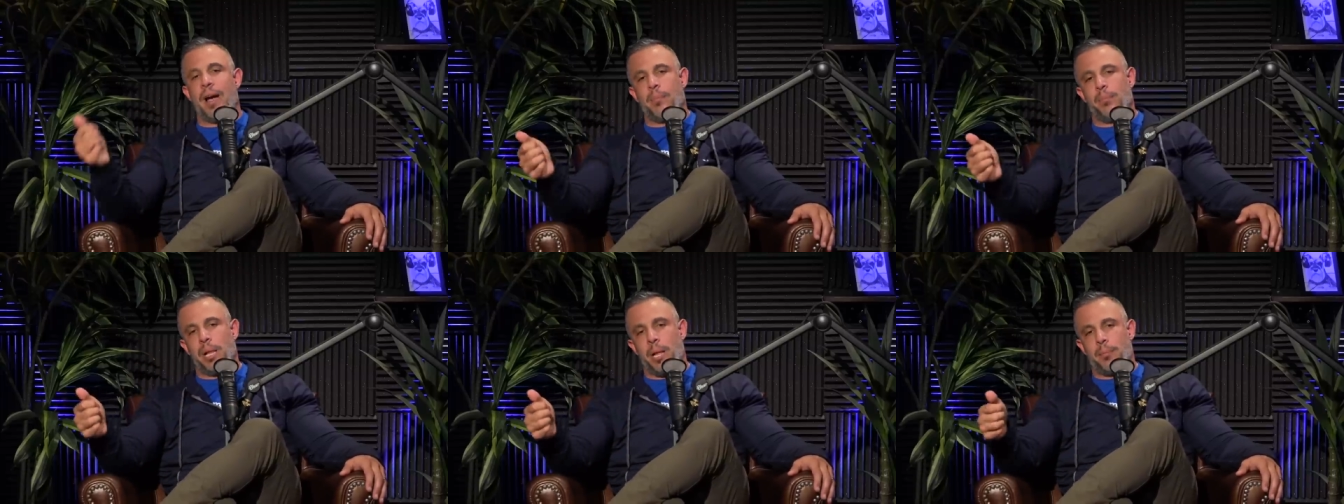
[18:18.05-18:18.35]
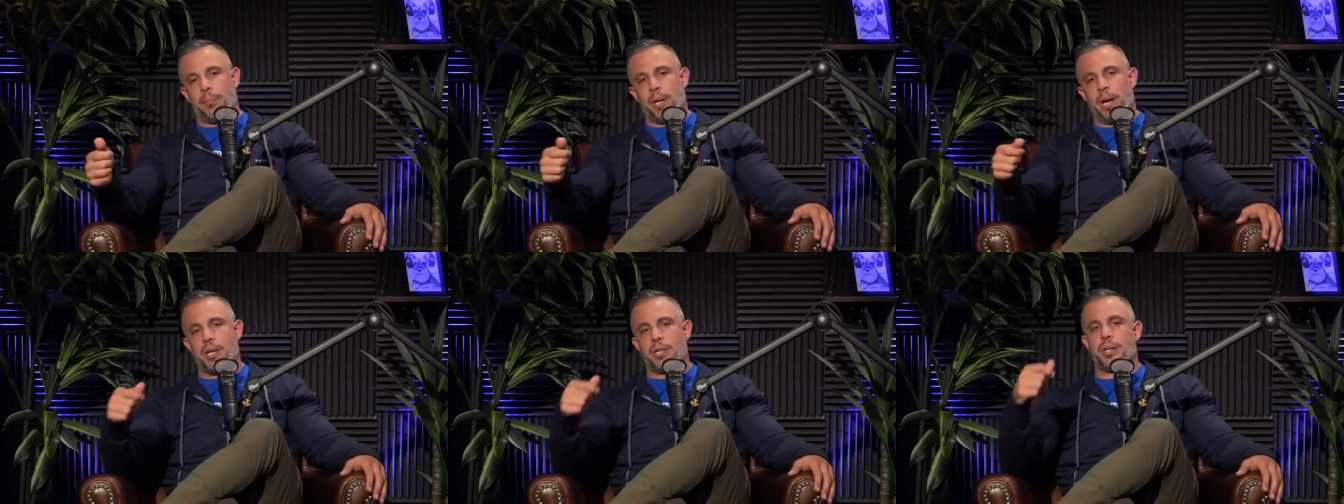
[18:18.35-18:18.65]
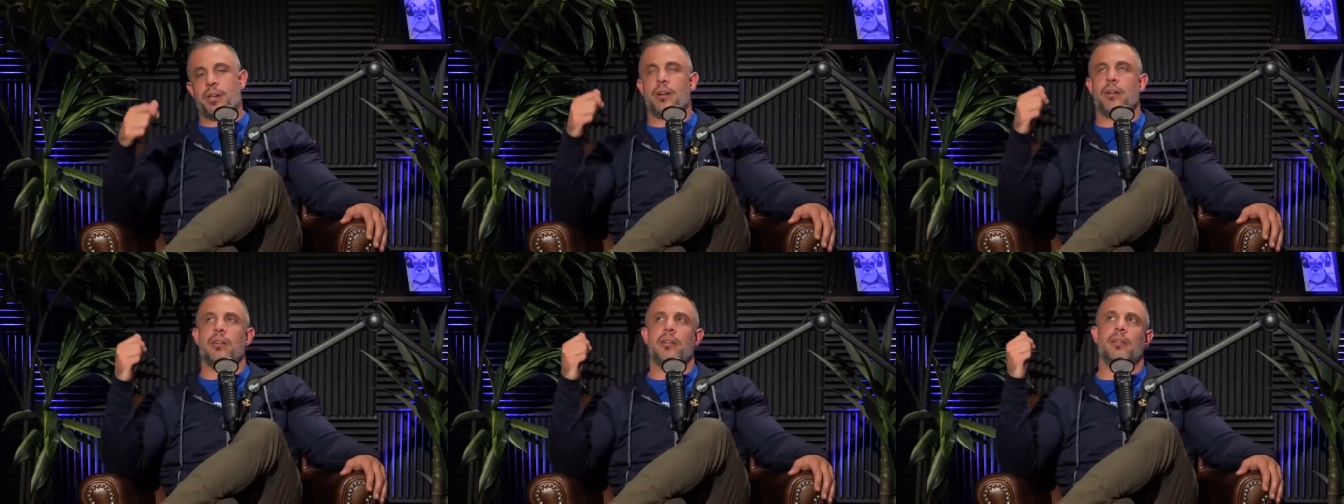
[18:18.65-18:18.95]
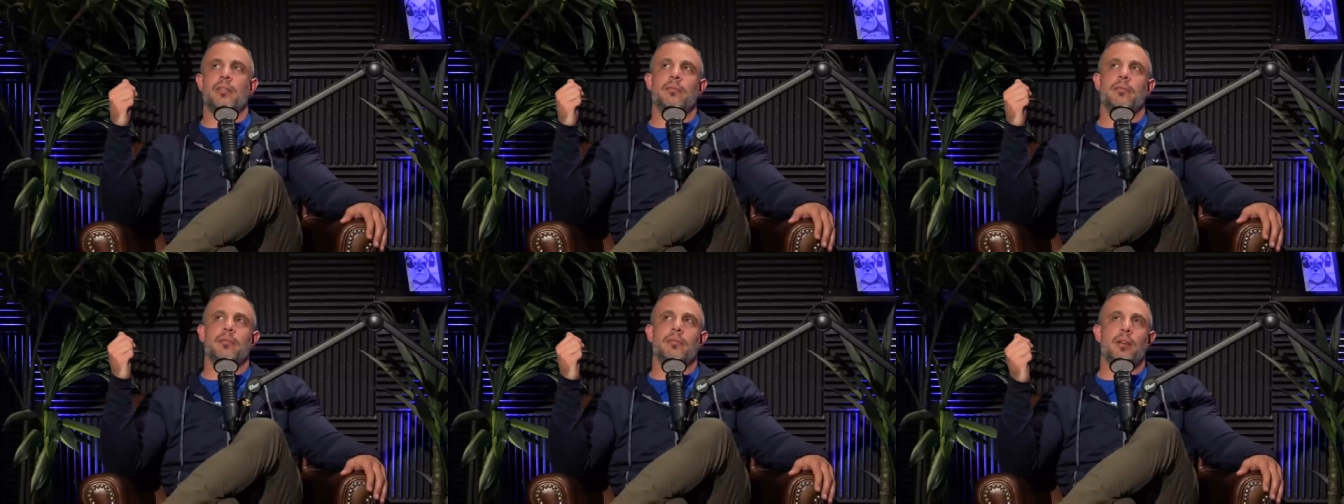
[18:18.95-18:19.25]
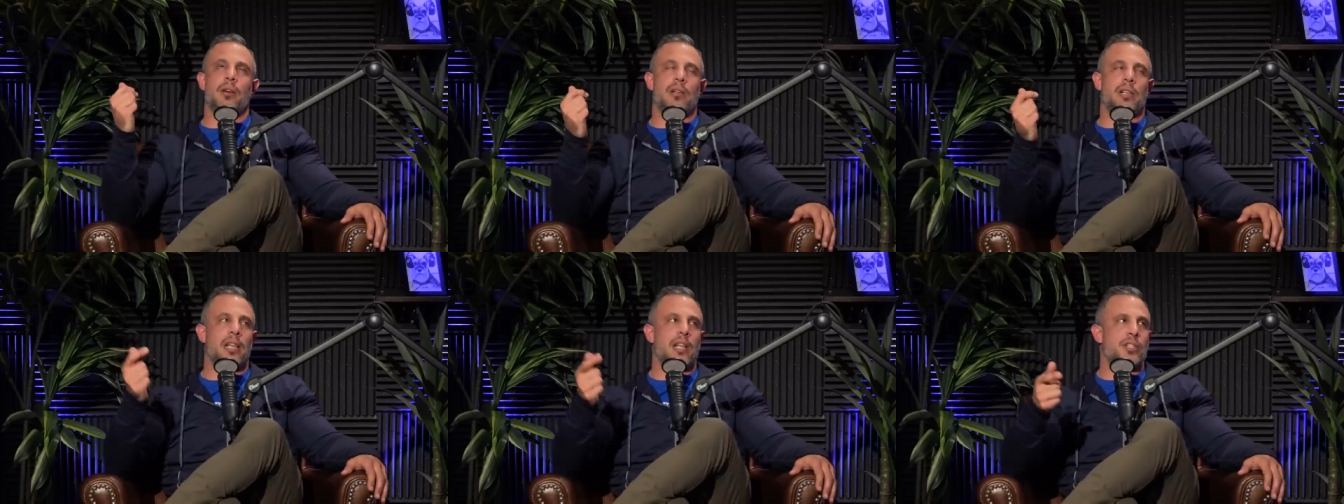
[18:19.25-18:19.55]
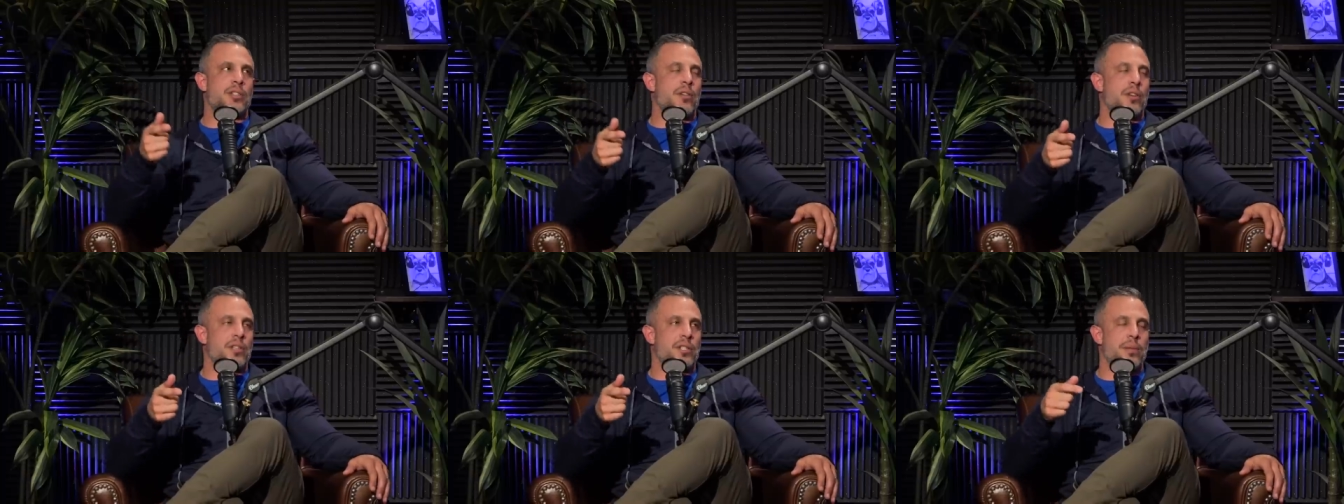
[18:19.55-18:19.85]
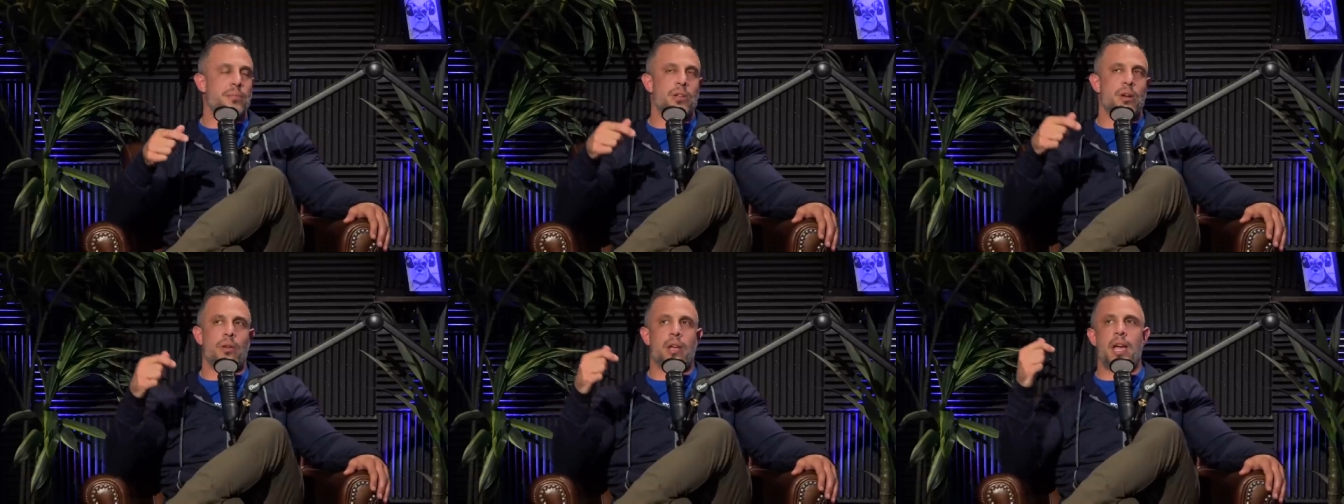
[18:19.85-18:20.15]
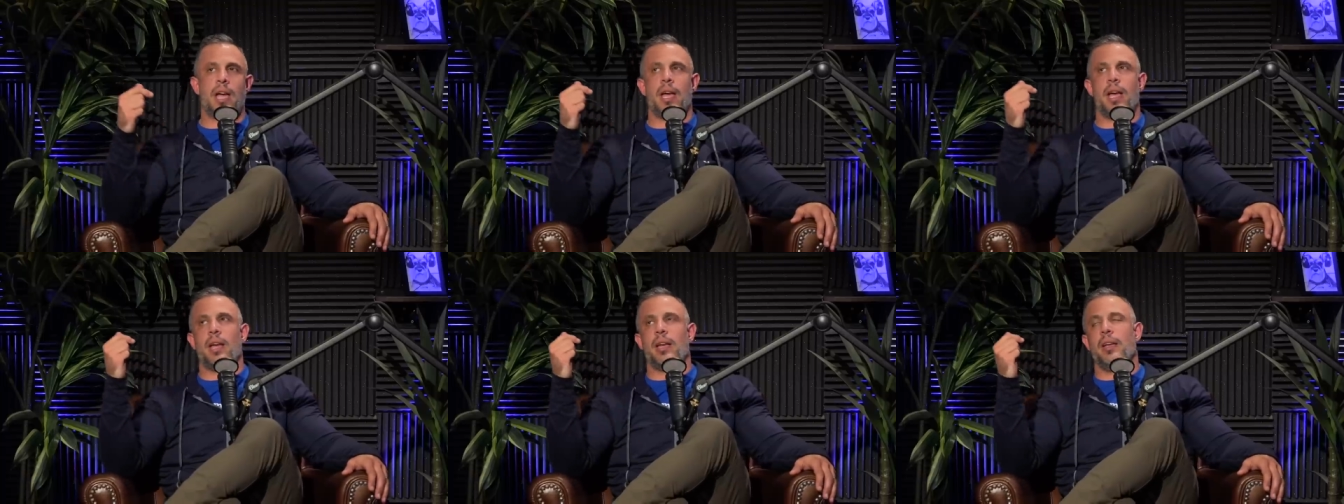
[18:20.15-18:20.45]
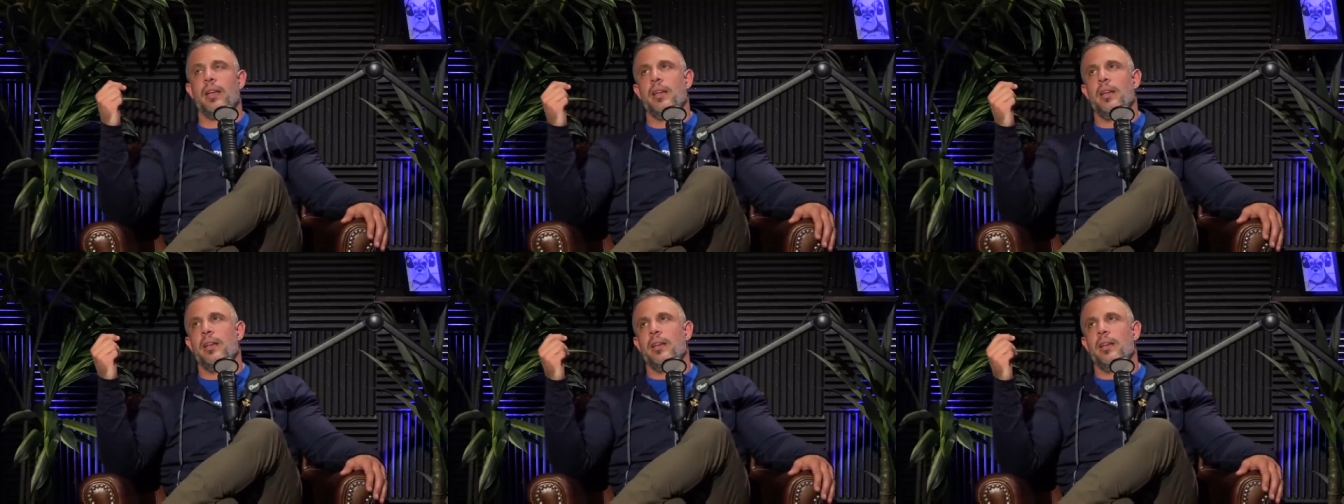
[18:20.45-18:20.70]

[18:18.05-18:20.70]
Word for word: high blood pressure, your cholesterol seems okay,